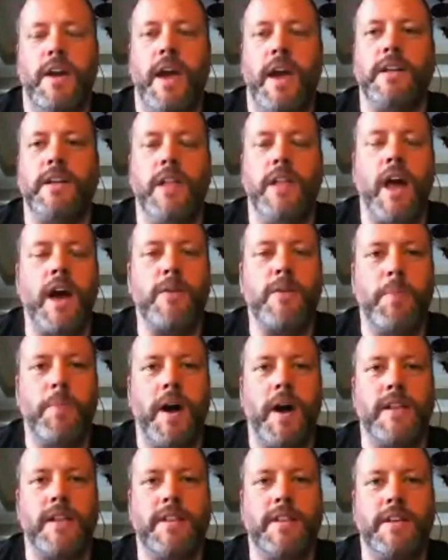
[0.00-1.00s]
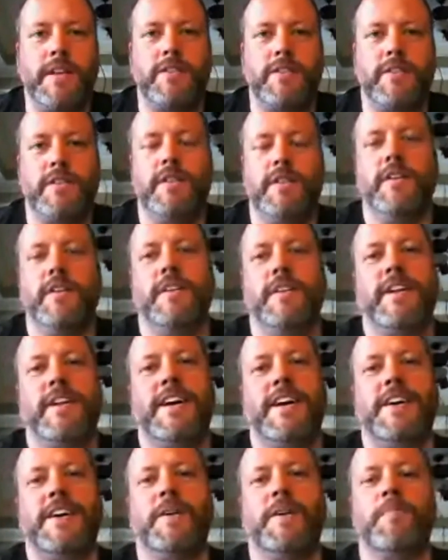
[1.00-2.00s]
And Glider Pilot,
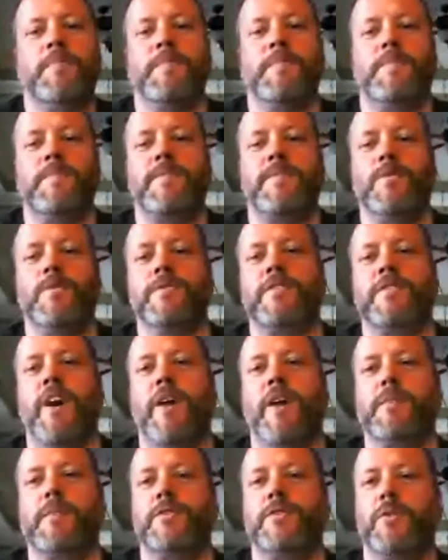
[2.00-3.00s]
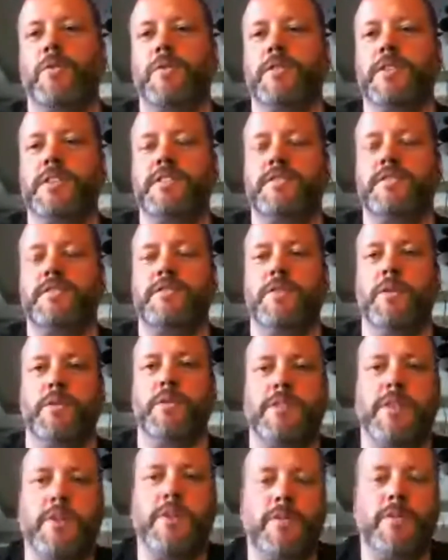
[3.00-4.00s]
um, who has got me totally
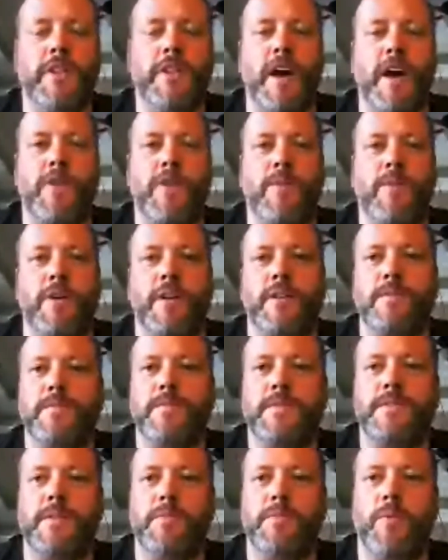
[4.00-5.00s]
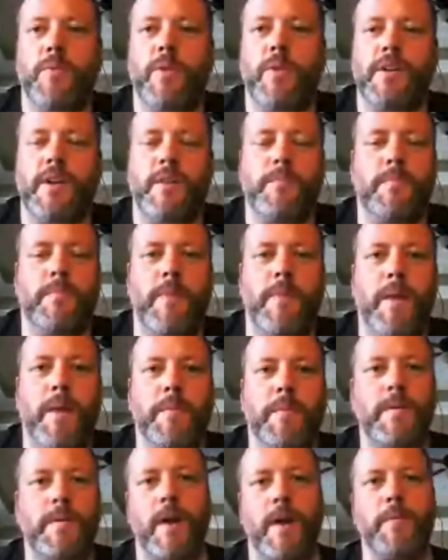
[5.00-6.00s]
stoked to go glidering at some point. I'm
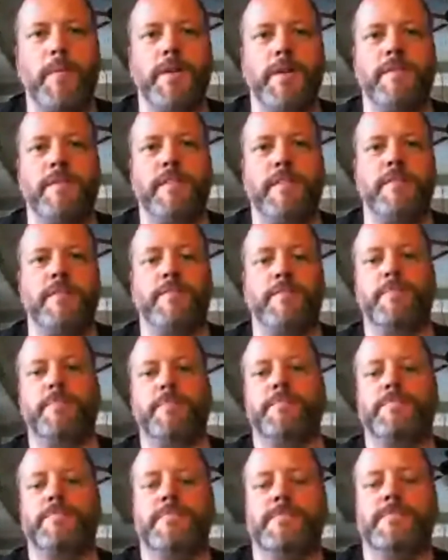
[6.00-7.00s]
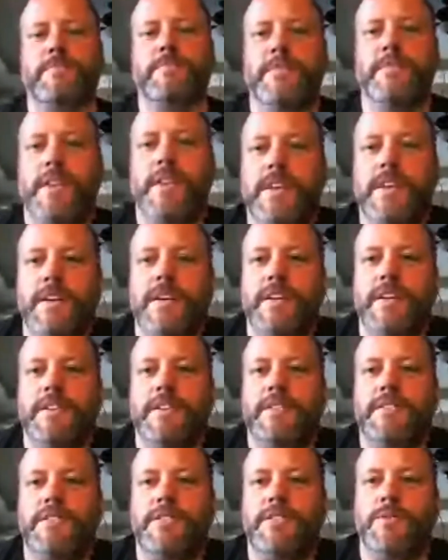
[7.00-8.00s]
I'm coming to
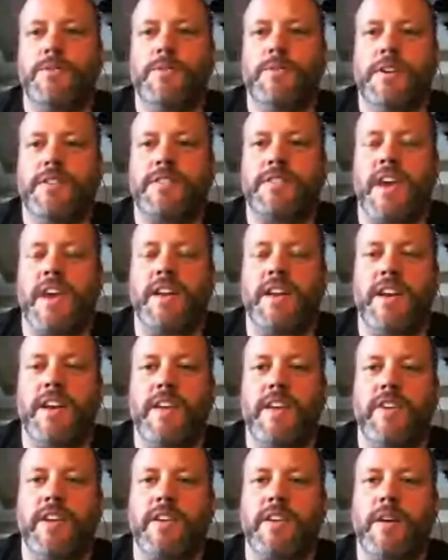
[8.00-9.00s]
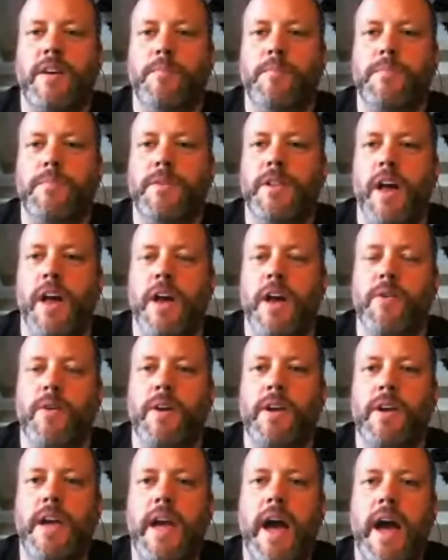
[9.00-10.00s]
to uh, Scandinavia to come
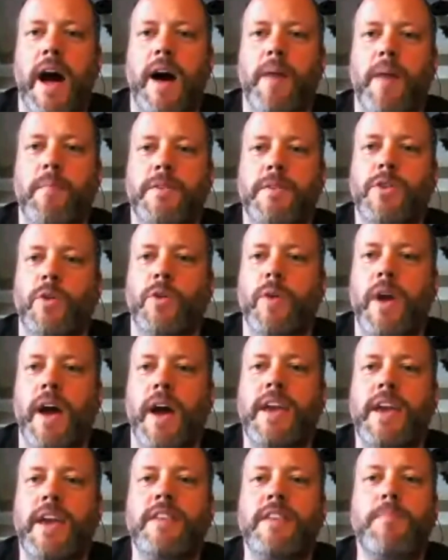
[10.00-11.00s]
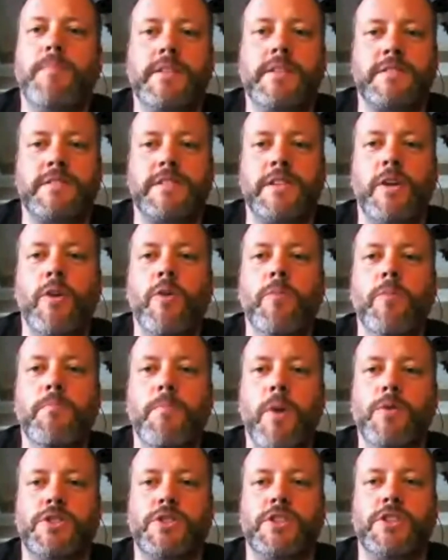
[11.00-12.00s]
gliding. Um, so uh, he's made a slow
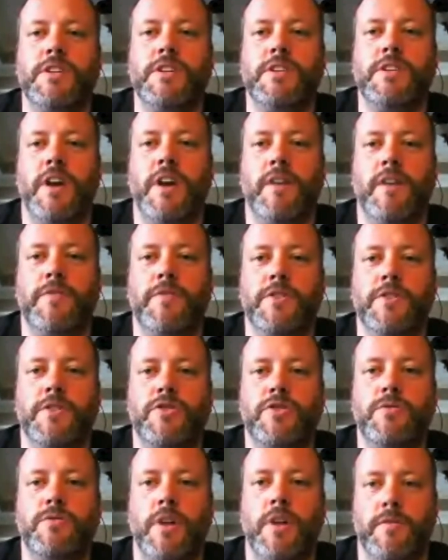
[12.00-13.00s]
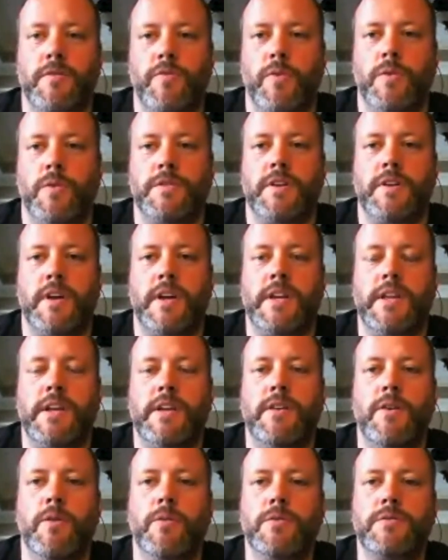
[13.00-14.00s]
motion of the shoot unfold, and
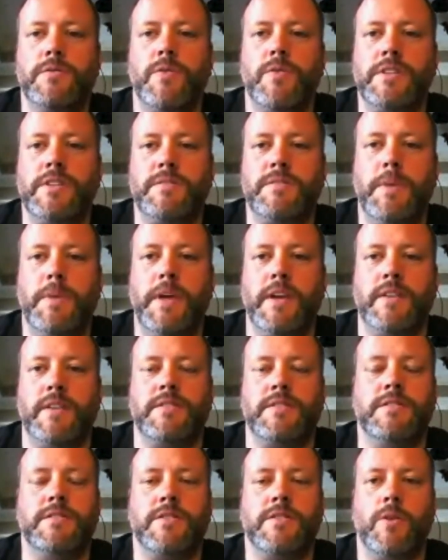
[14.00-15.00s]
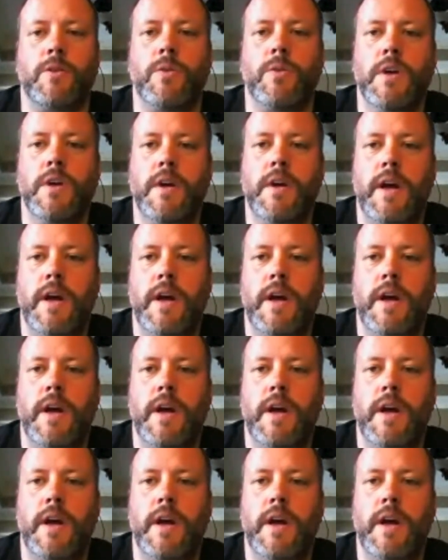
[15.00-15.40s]
he knows of what he speaks. And so